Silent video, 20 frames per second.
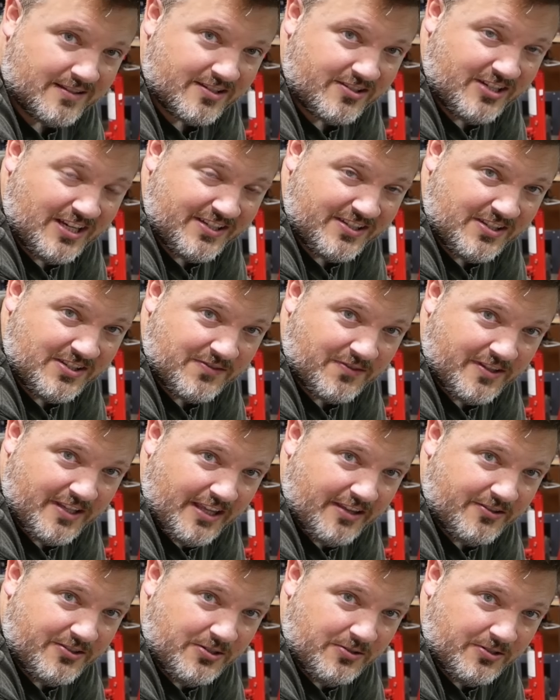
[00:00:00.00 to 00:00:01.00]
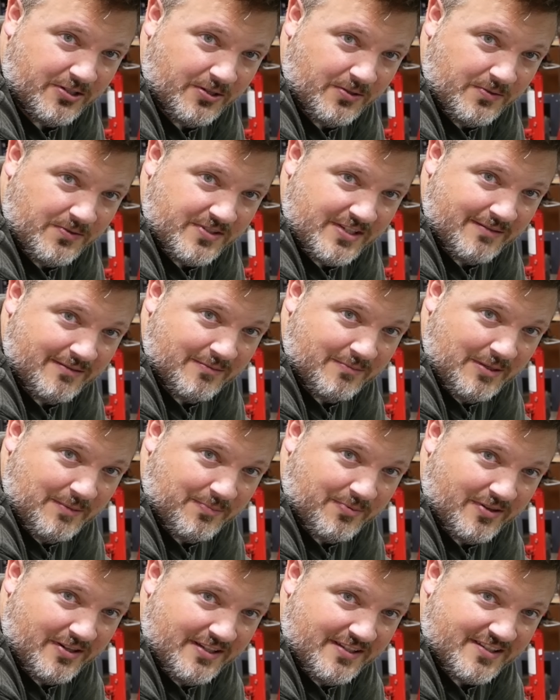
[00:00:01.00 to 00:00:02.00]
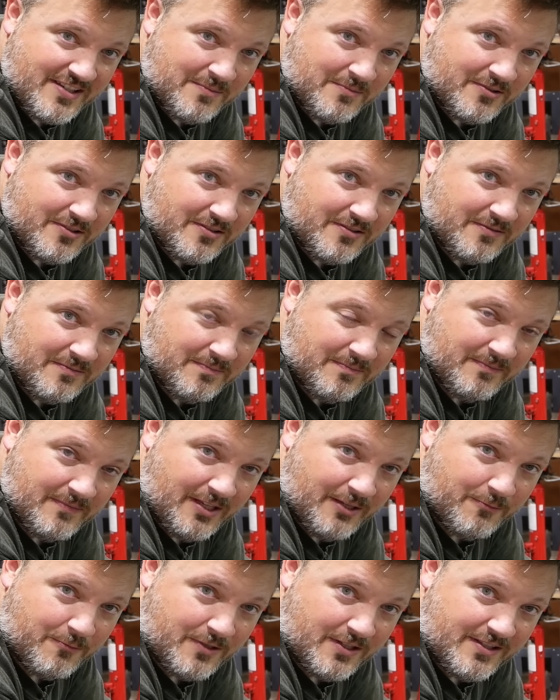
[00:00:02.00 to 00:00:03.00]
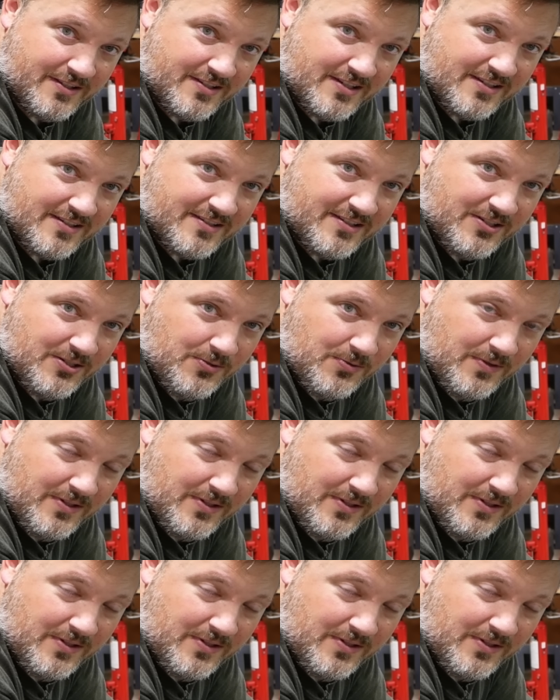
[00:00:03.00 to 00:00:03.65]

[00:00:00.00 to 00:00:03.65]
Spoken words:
suggestions for the other 2 codes seem to be pretty similar. It wants us to